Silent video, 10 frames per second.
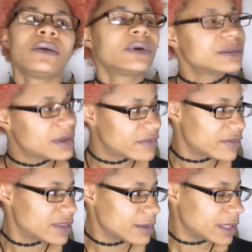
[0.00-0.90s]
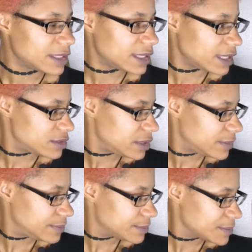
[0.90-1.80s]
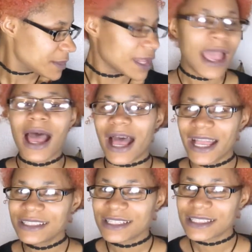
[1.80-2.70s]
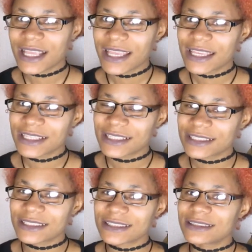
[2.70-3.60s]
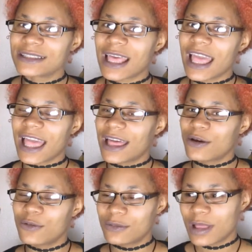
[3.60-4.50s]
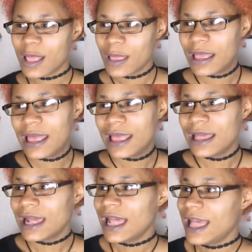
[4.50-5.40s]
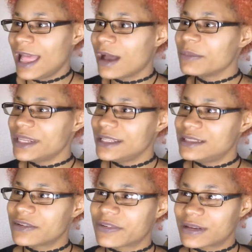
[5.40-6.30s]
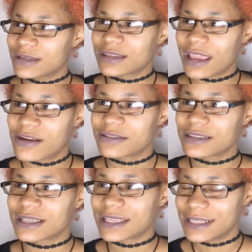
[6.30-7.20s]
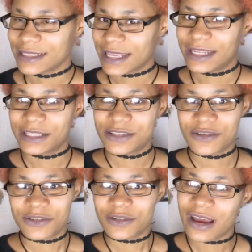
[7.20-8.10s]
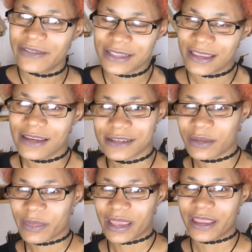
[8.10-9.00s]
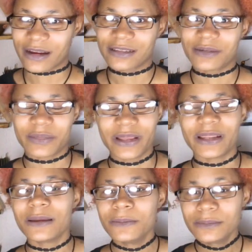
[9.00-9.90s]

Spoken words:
what is my favorite thing about the daydream? I just like how many different characters I can get into. Obviously there's the main character, but